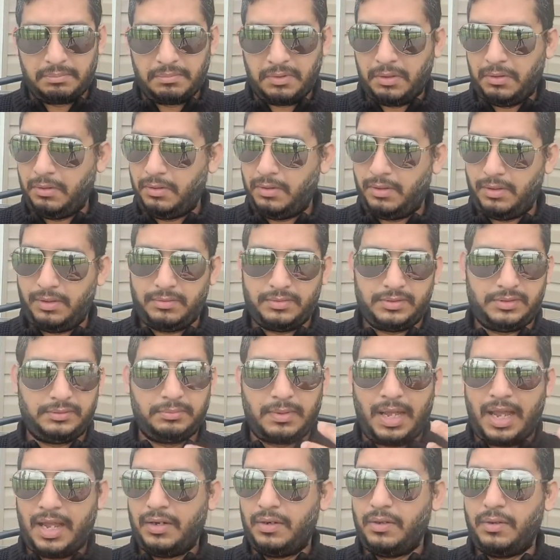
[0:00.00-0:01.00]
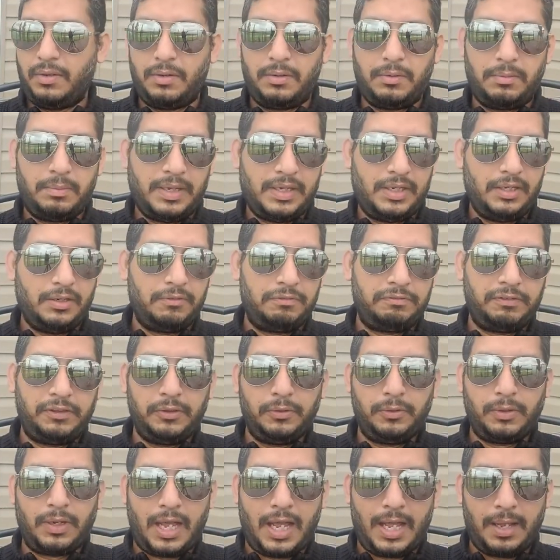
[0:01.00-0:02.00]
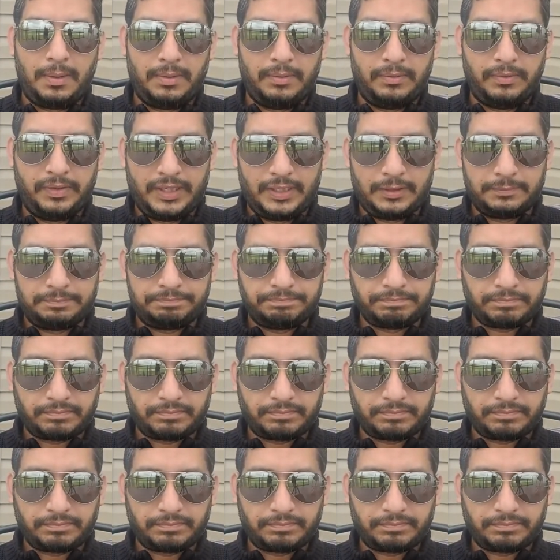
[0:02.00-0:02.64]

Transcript: or I know many of you have even